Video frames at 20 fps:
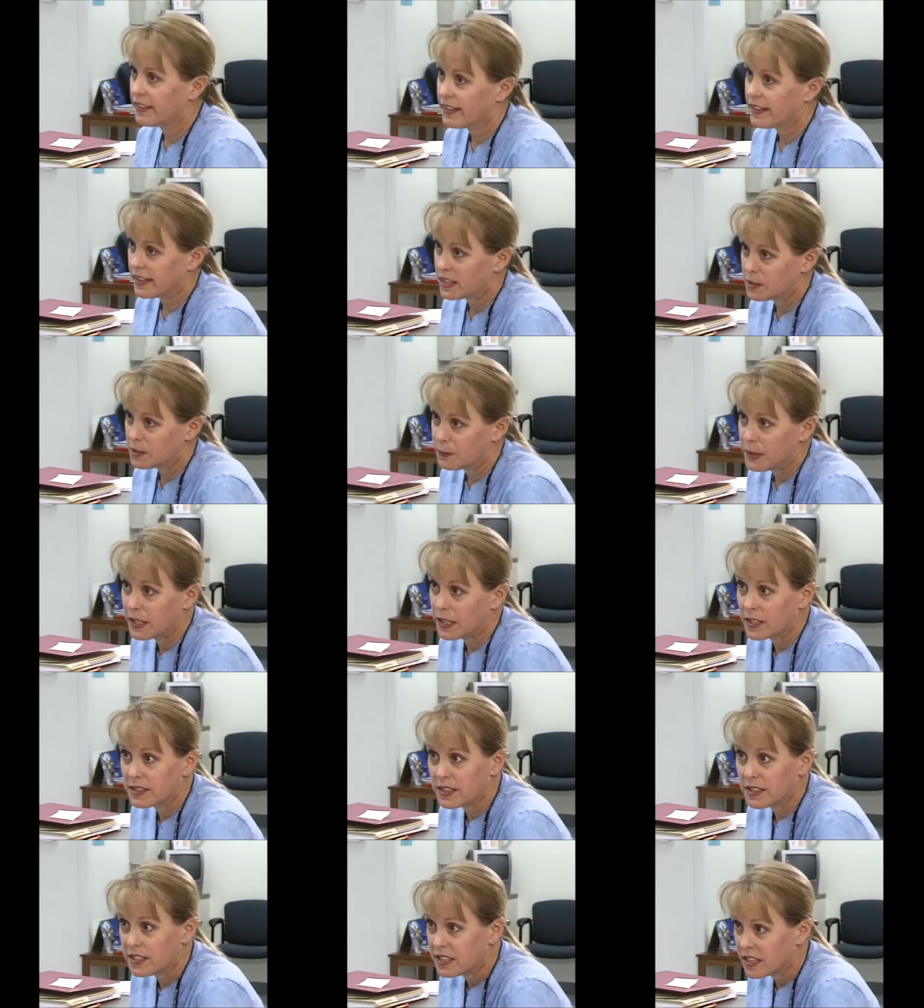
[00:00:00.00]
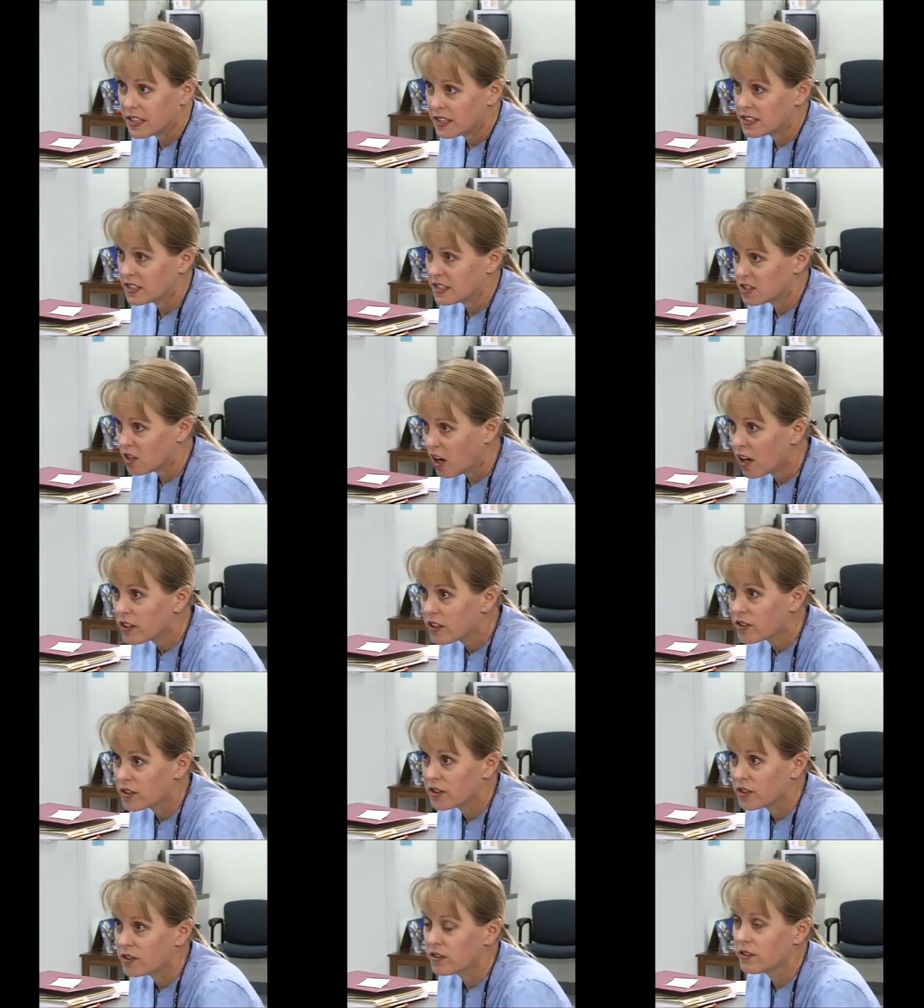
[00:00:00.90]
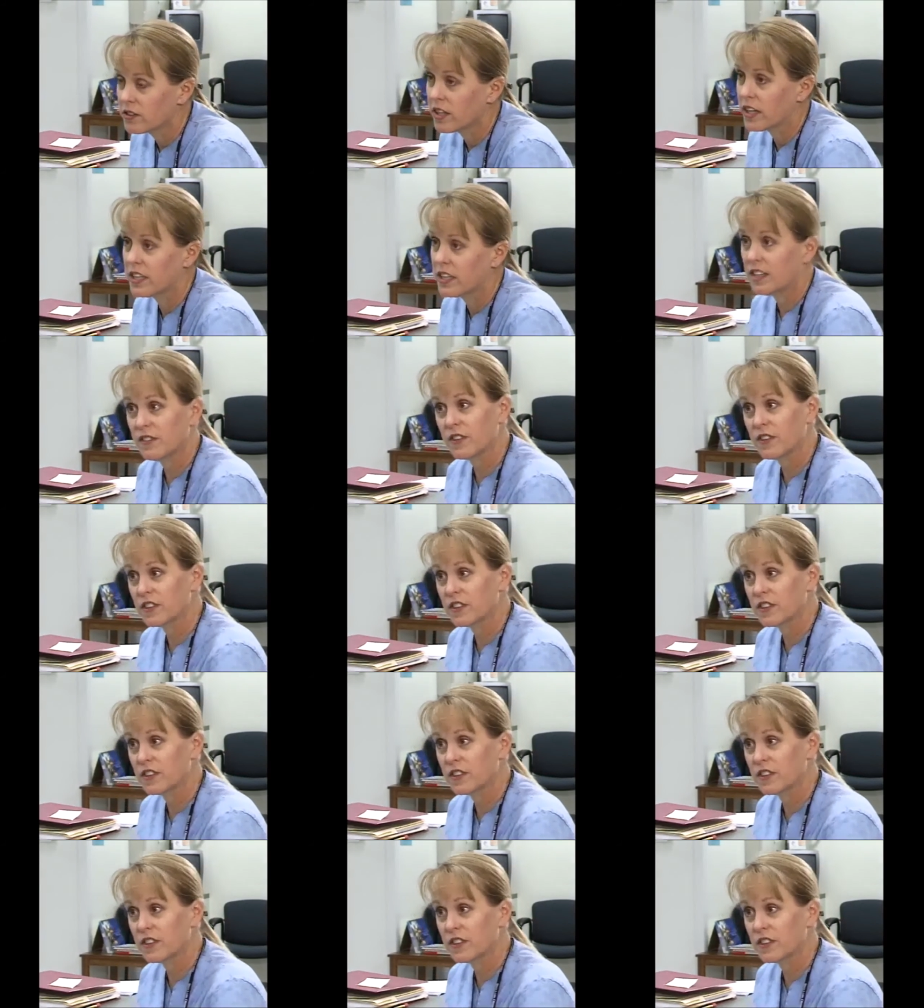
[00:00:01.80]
think it's because he tells the doctor that he